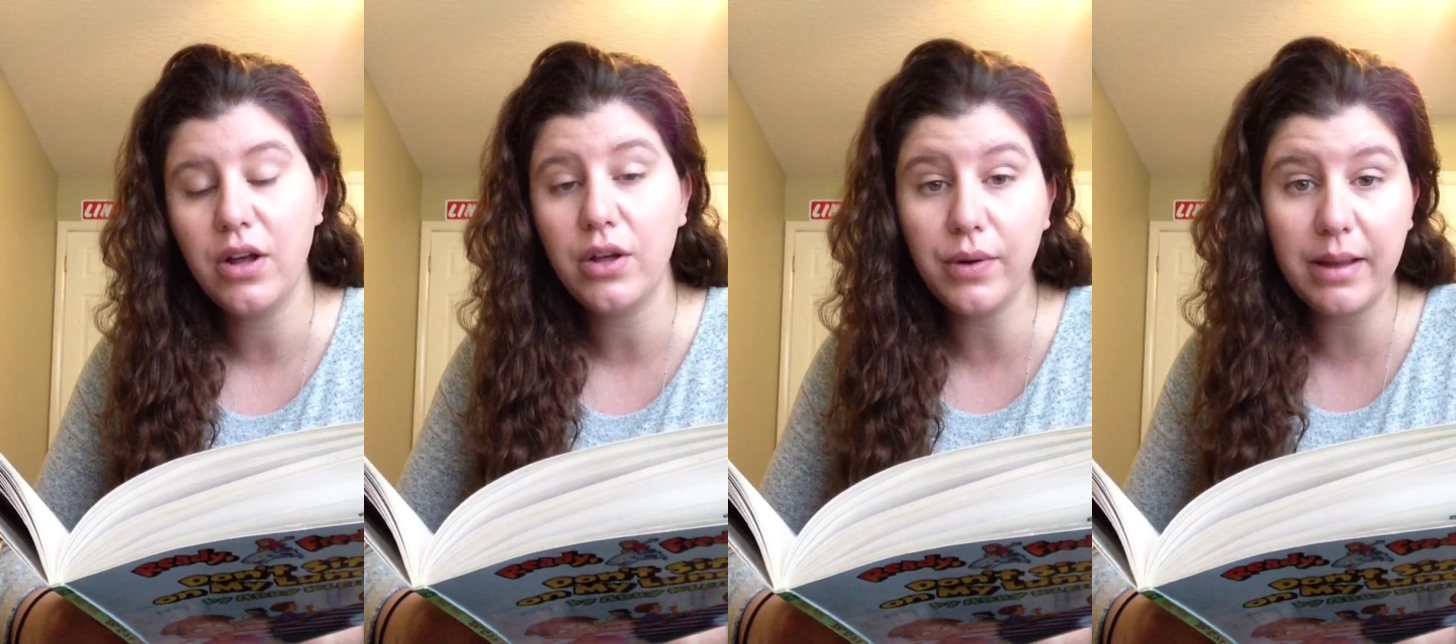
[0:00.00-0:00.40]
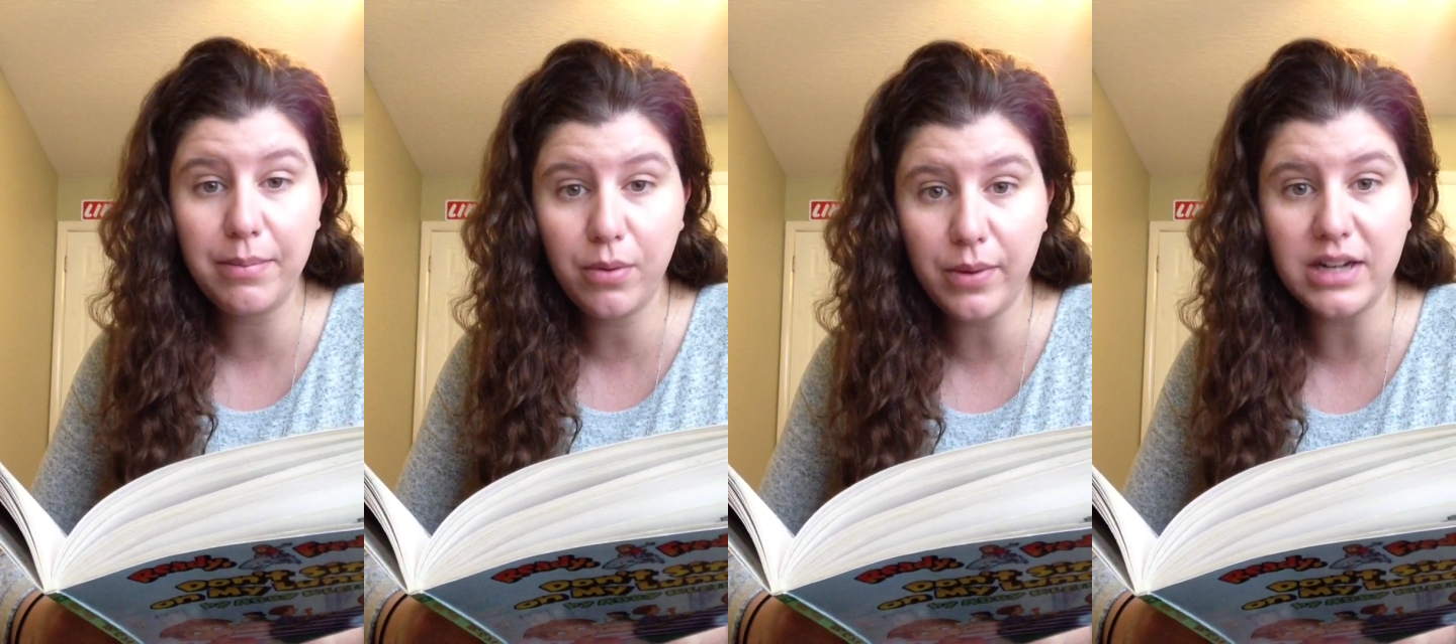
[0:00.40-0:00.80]
You
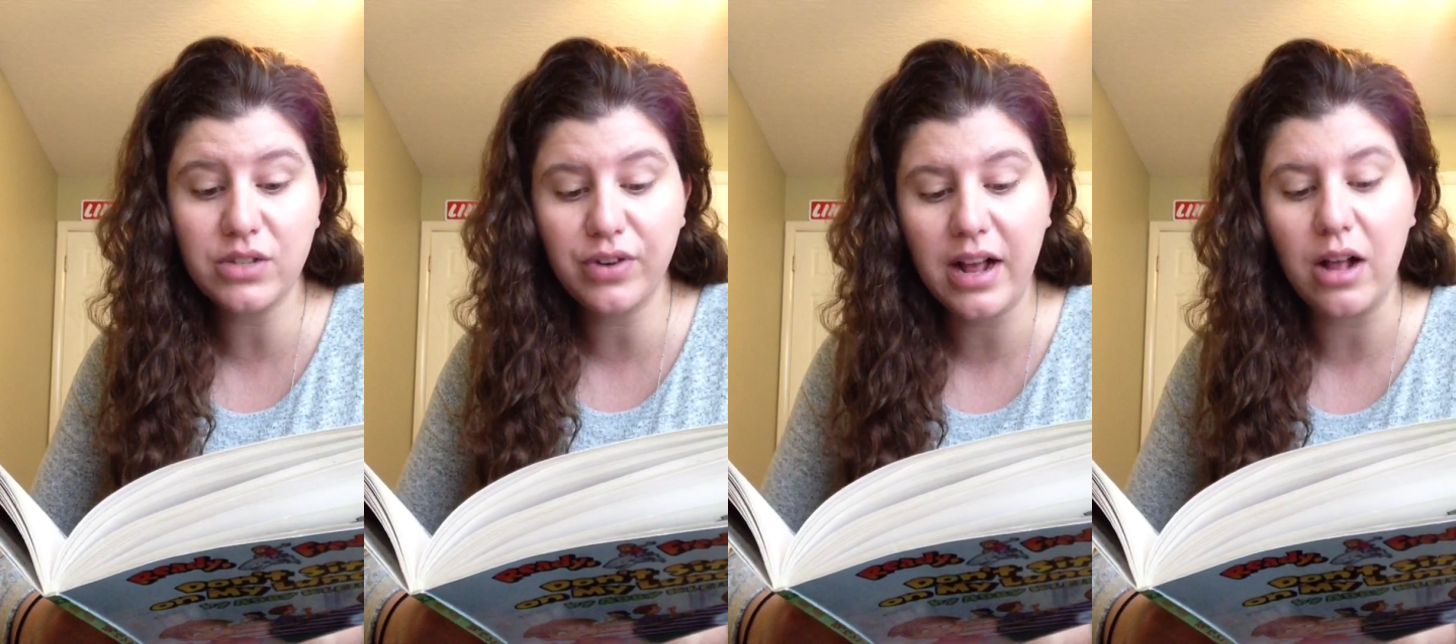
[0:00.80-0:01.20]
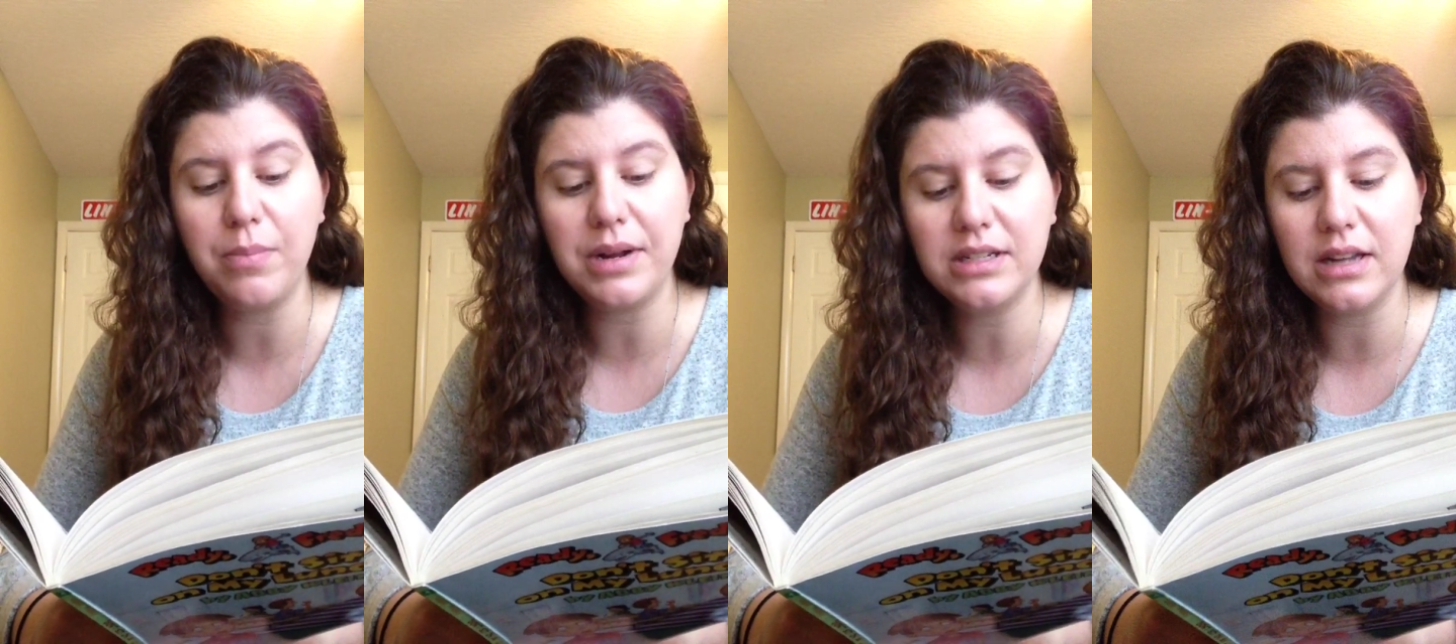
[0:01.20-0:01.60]
get points for
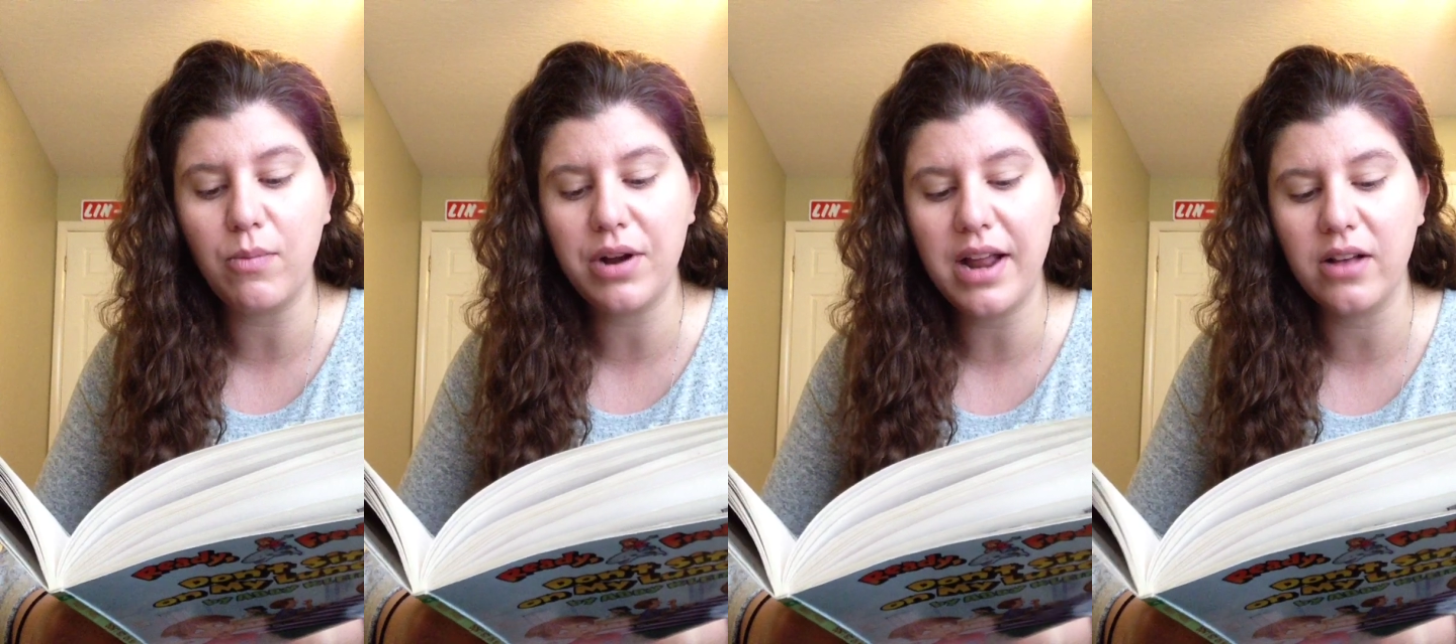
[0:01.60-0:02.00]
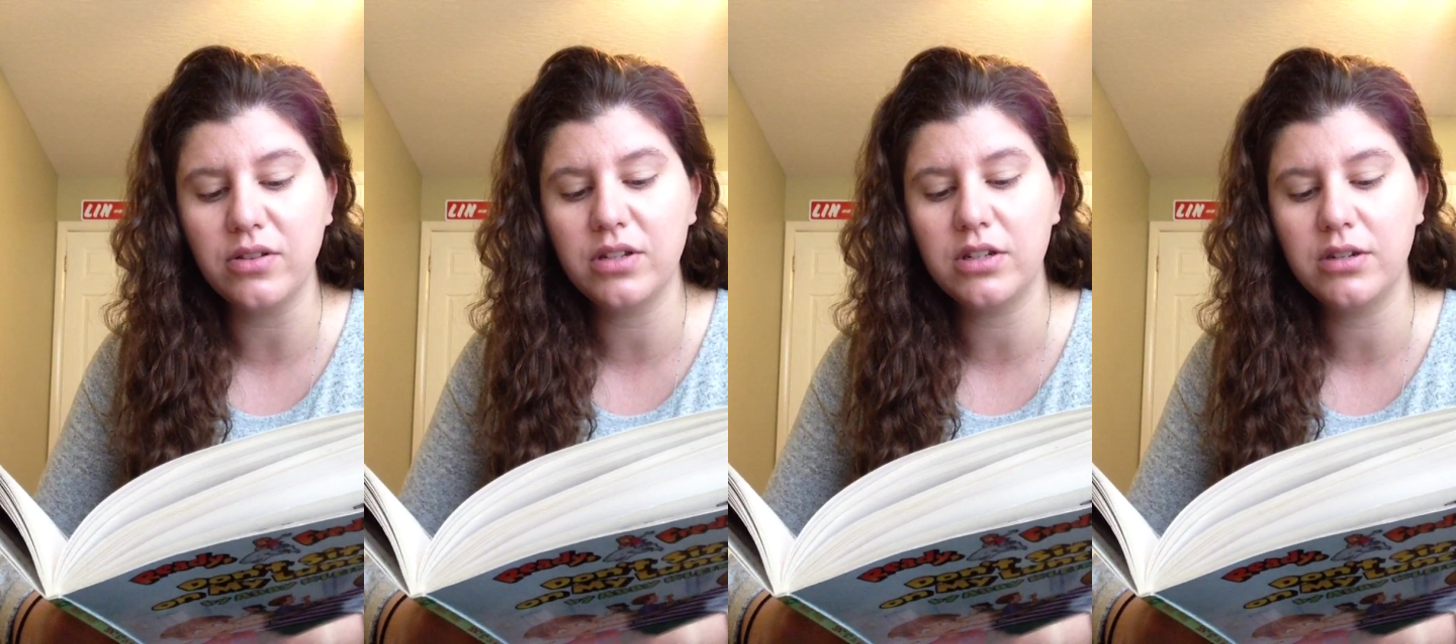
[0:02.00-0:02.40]
helping someone
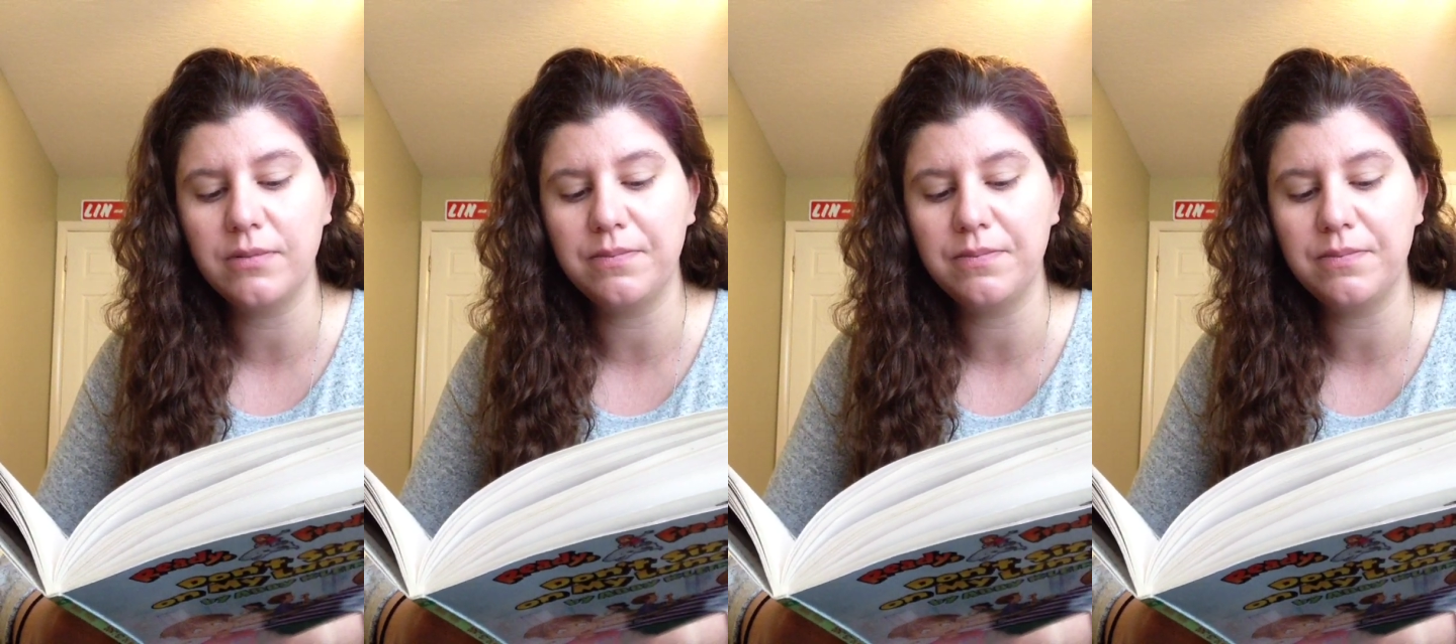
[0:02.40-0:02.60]
else.